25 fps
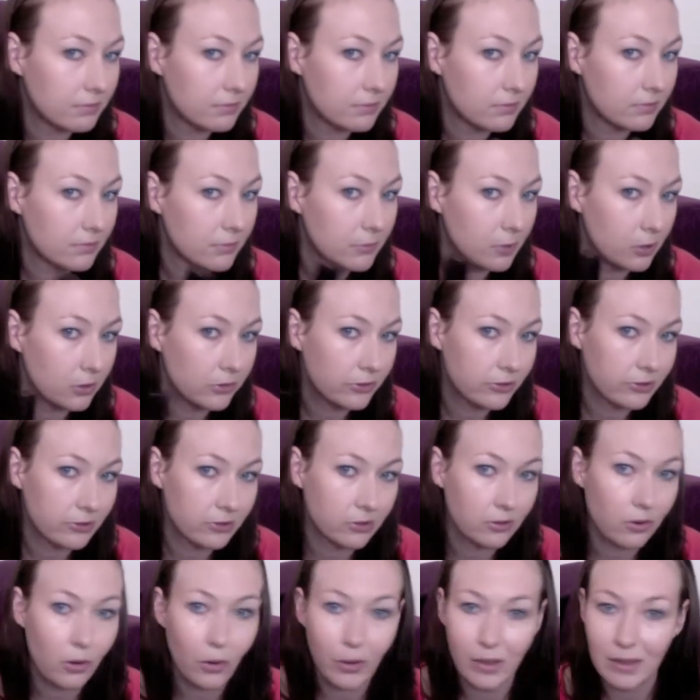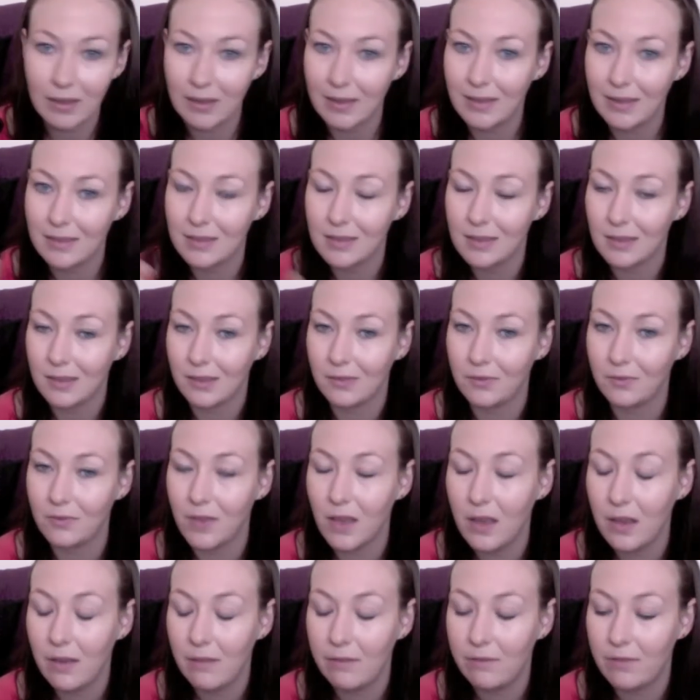not too oily sort of
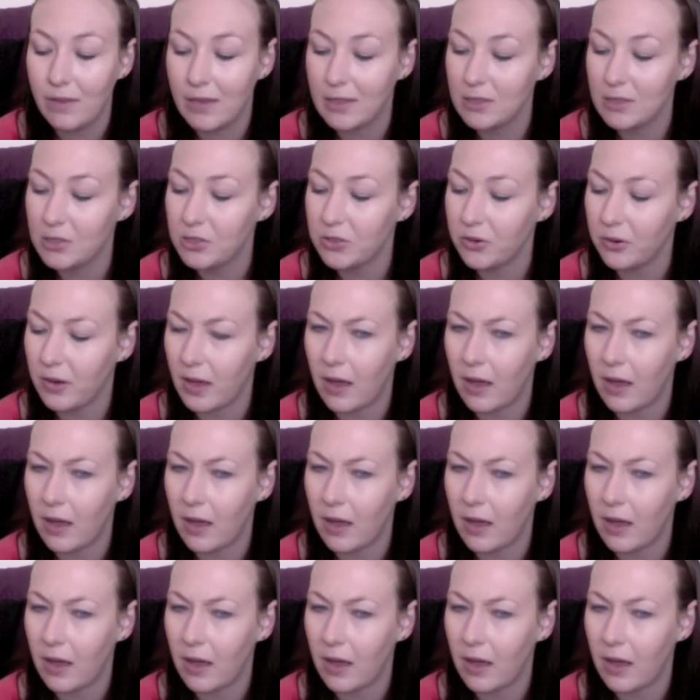finish to it.